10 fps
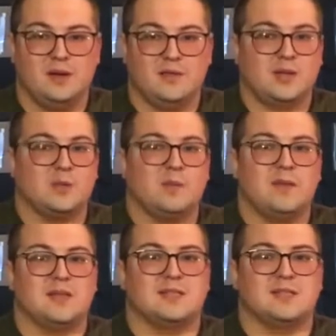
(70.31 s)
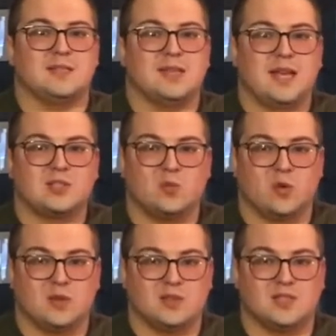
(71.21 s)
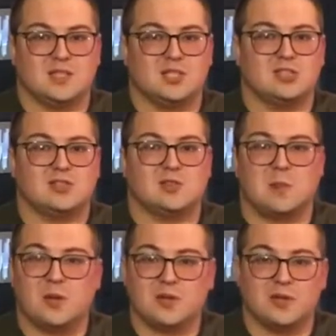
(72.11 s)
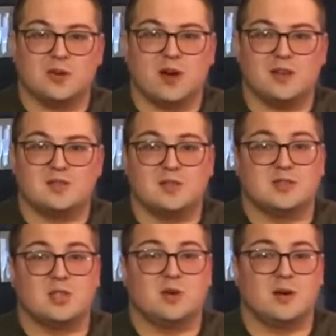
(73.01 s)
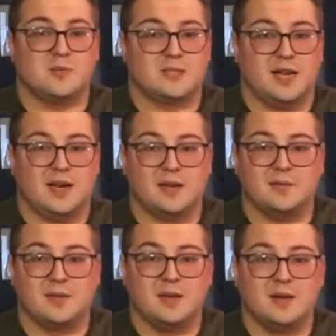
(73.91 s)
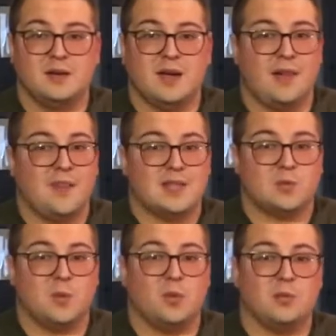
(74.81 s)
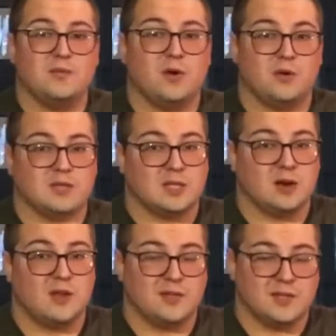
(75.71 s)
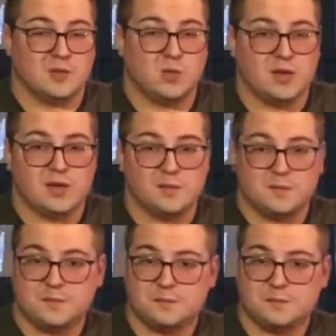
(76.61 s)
That is what makes these next words that Jesus spoke on the cross so upsetting. And that's what we'll be focusing on this week.